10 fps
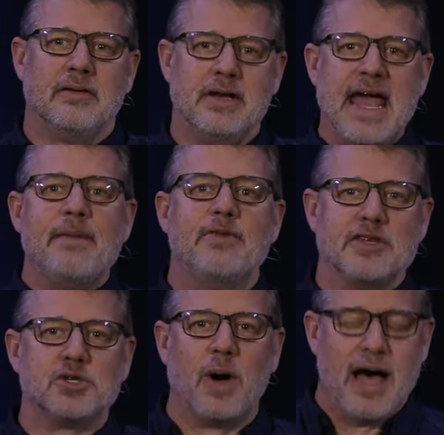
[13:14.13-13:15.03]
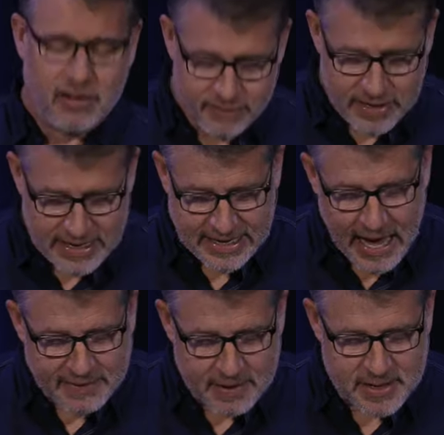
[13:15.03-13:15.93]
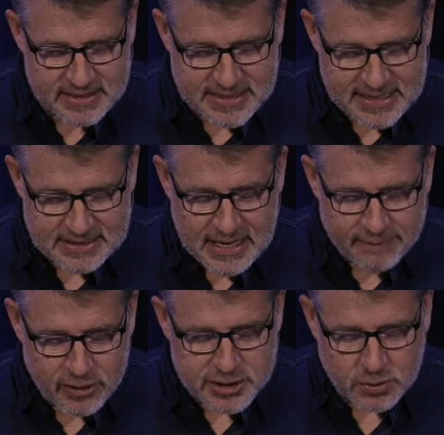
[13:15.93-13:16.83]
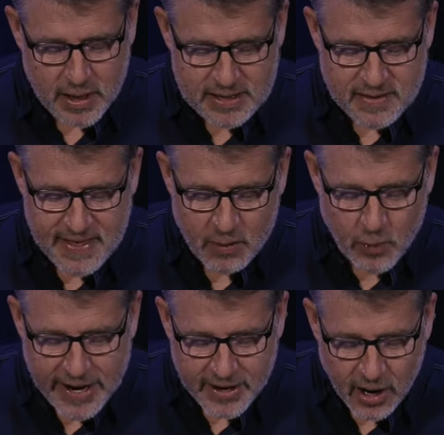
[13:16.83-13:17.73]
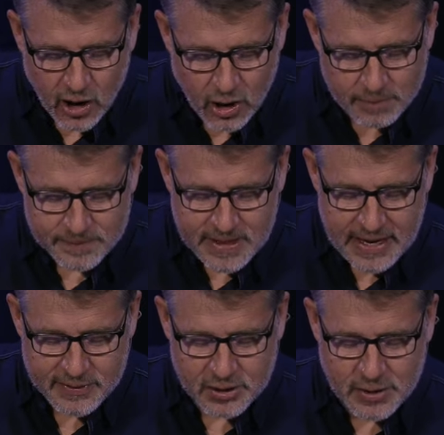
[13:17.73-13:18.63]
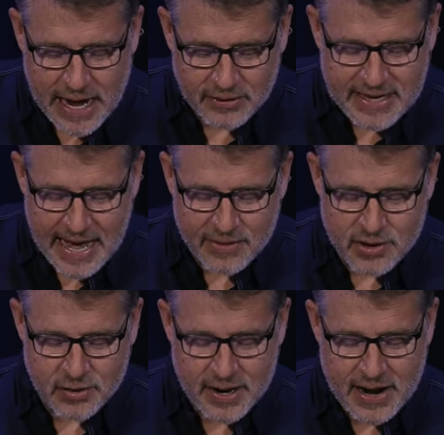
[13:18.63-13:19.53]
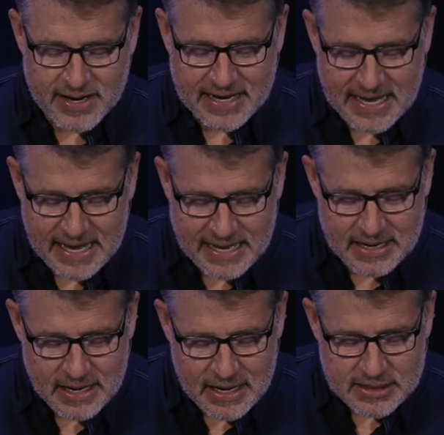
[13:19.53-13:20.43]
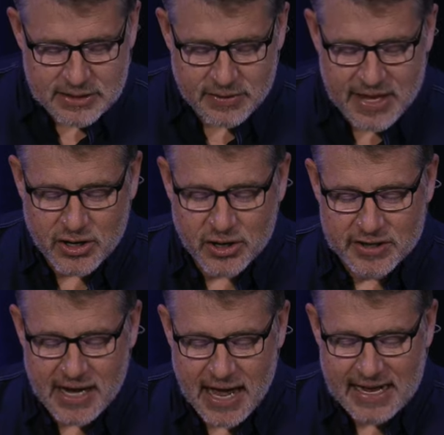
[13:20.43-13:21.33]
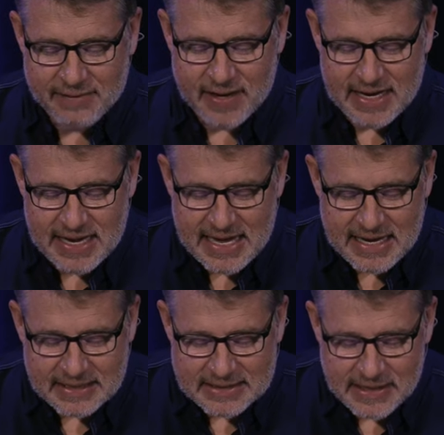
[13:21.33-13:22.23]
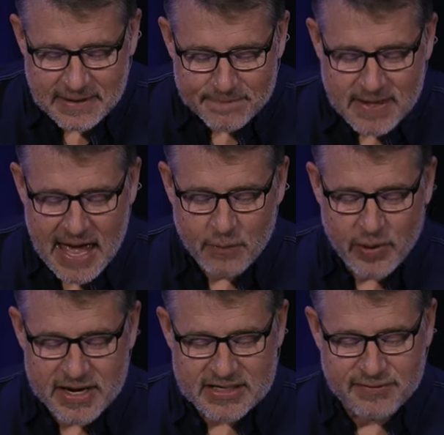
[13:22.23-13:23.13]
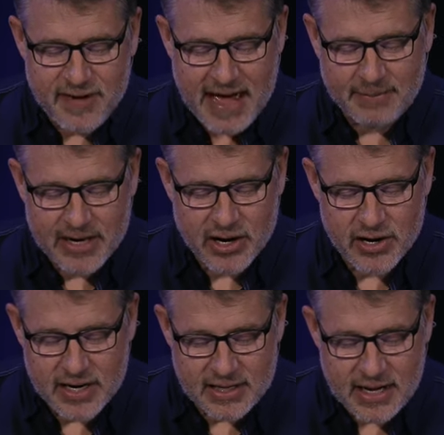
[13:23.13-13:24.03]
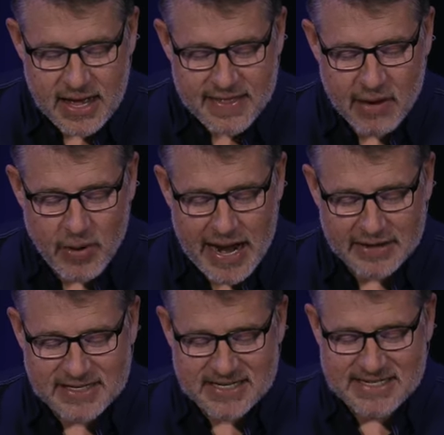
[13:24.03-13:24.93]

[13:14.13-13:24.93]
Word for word: named the 12. He got them and it says, verse 20, then they went home and the crowd gathered around again so they could not even eat. And when his family heard it, they went out to